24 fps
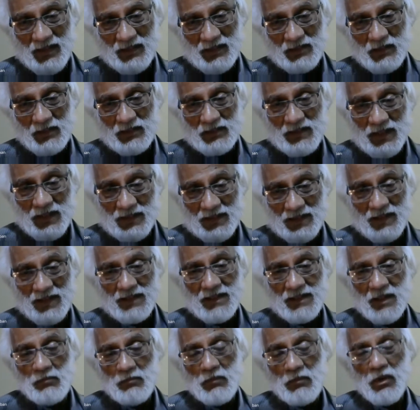So this is
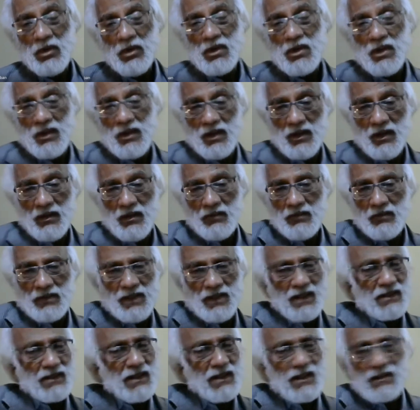the more, uh,
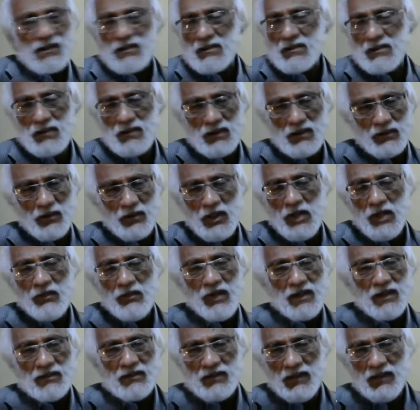this is
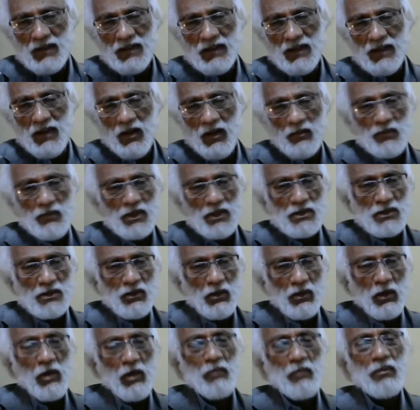universally, almost
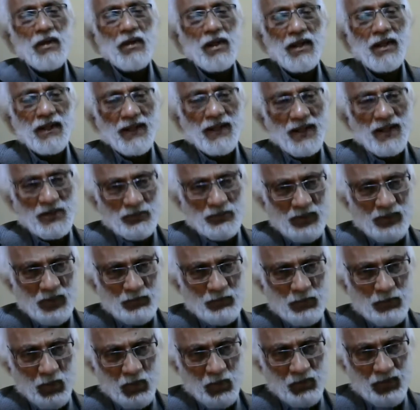globally, it has
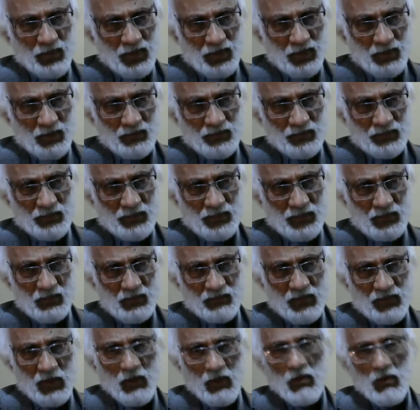been proven
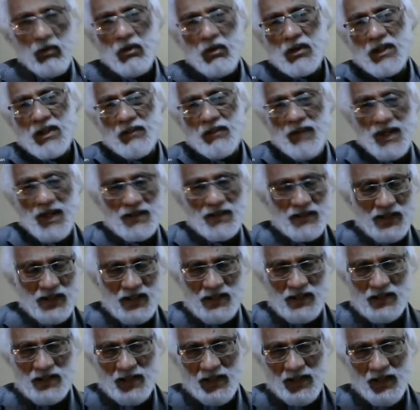for all the
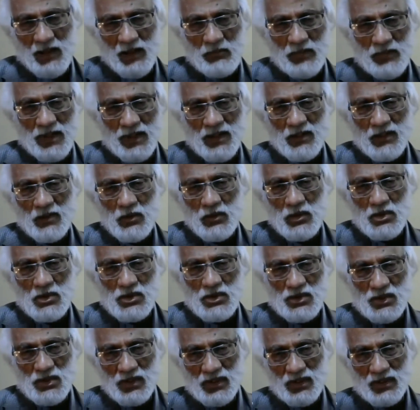vaccines that are being
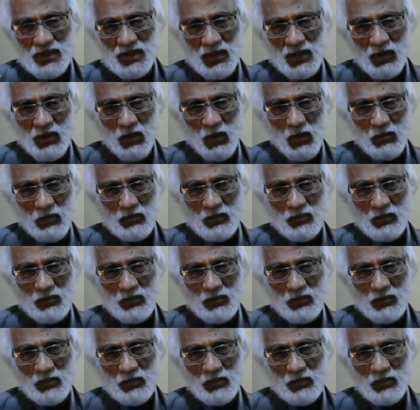used in the globe.